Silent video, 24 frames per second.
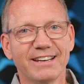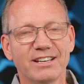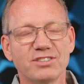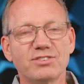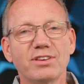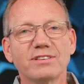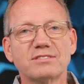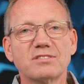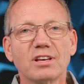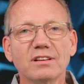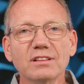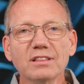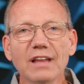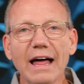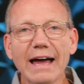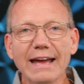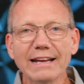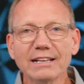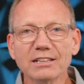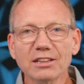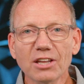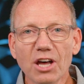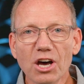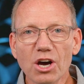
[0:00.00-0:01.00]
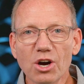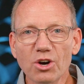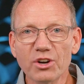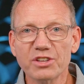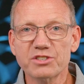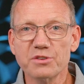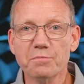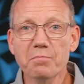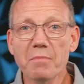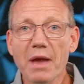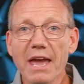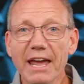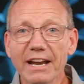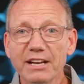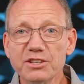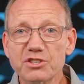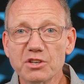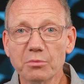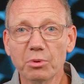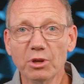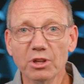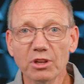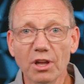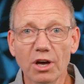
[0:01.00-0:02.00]
You see, it's a light load. It's a
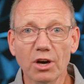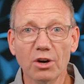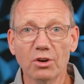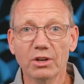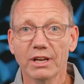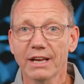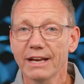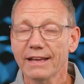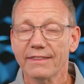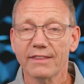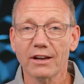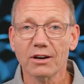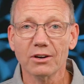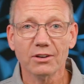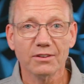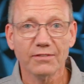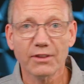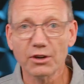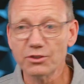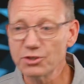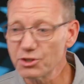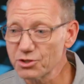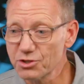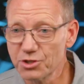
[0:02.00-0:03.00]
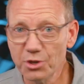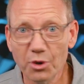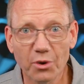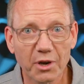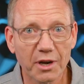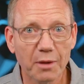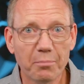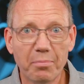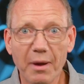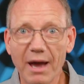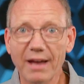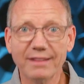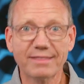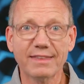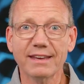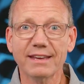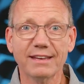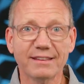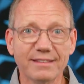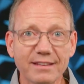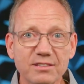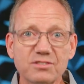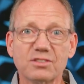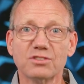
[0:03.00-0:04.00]
manageable load. They're just going about
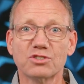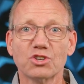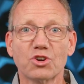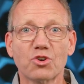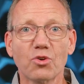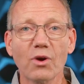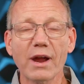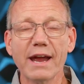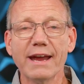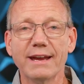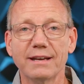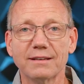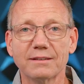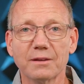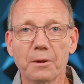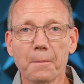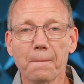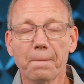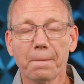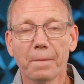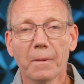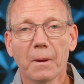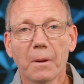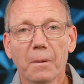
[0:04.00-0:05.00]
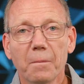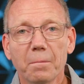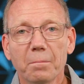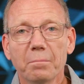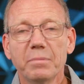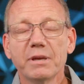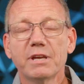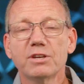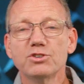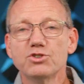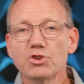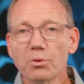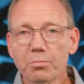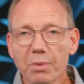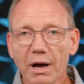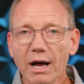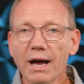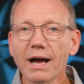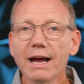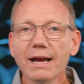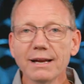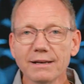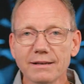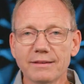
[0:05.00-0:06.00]
thinking, this is great, because you're
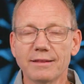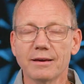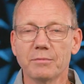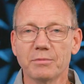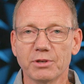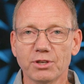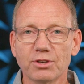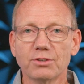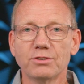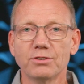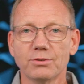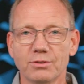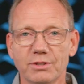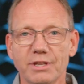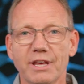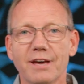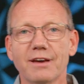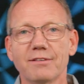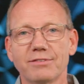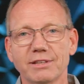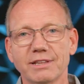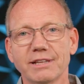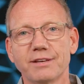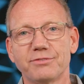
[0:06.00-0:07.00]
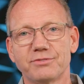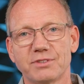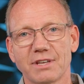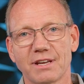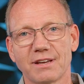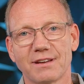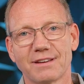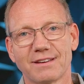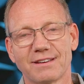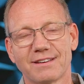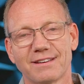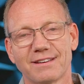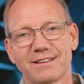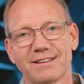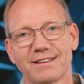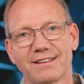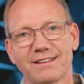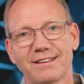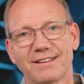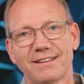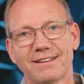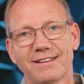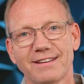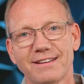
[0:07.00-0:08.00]
behind them and you're doing the heavy lifting.
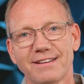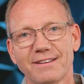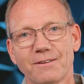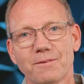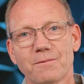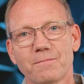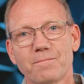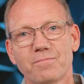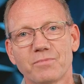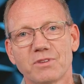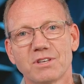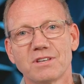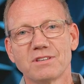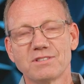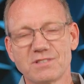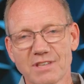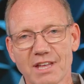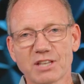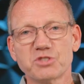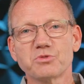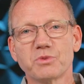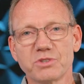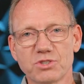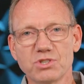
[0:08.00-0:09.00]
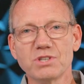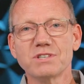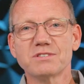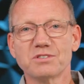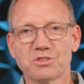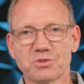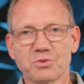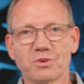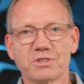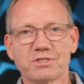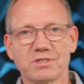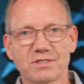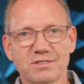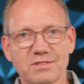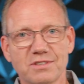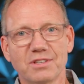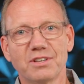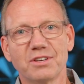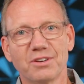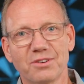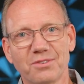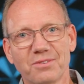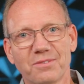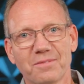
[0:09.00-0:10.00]
You see, that's what Jesus wants us to
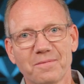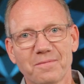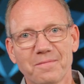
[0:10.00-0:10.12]
do.